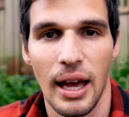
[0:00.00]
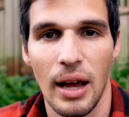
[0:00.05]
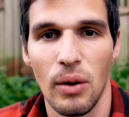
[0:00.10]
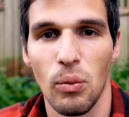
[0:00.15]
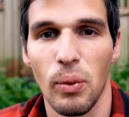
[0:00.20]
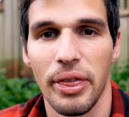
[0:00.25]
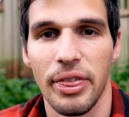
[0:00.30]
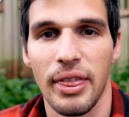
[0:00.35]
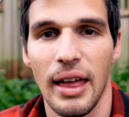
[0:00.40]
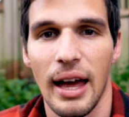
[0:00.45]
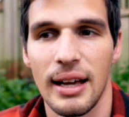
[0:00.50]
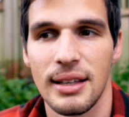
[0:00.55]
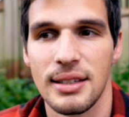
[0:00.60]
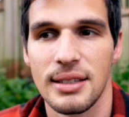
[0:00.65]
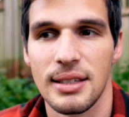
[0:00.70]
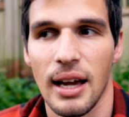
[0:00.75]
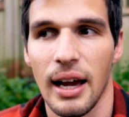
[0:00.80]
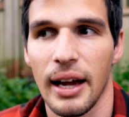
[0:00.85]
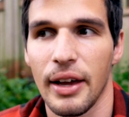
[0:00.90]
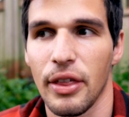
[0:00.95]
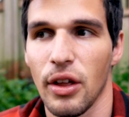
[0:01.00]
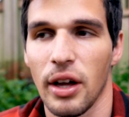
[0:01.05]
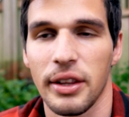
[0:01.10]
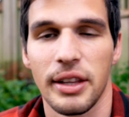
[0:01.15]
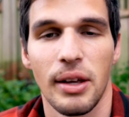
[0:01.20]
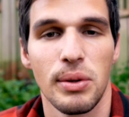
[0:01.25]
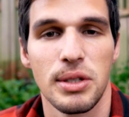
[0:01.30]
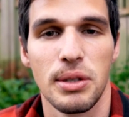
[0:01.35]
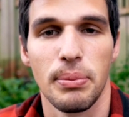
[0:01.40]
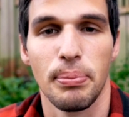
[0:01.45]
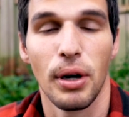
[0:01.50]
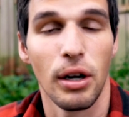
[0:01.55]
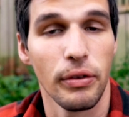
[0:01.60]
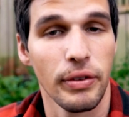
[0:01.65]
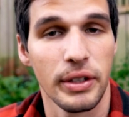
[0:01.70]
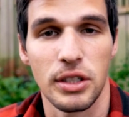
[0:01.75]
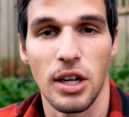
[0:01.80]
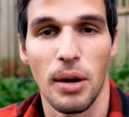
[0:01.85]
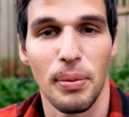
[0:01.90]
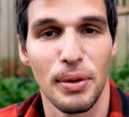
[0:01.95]
and with that I thought that was a
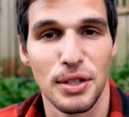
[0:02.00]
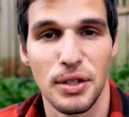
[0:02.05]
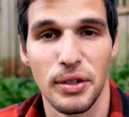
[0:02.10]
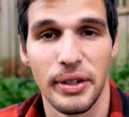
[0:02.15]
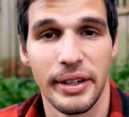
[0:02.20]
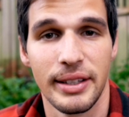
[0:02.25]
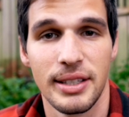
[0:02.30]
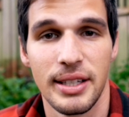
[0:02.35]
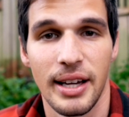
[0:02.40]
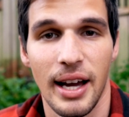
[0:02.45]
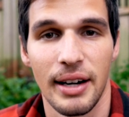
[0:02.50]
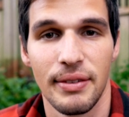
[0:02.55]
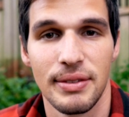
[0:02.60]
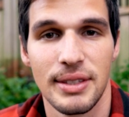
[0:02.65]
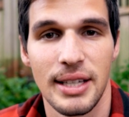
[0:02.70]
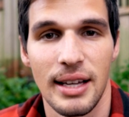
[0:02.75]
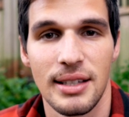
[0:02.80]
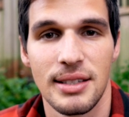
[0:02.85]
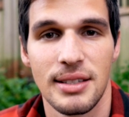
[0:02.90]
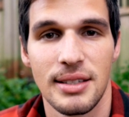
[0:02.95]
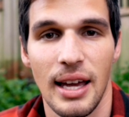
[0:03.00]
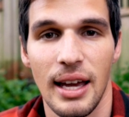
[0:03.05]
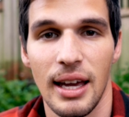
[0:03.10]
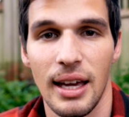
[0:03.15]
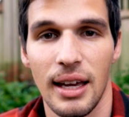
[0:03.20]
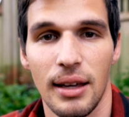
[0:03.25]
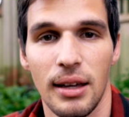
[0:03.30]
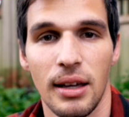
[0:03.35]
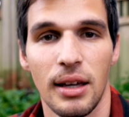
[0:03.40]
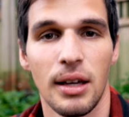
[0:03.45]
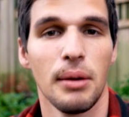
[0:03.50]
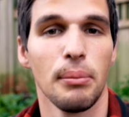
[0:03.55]
perfect opportunity to kind of test a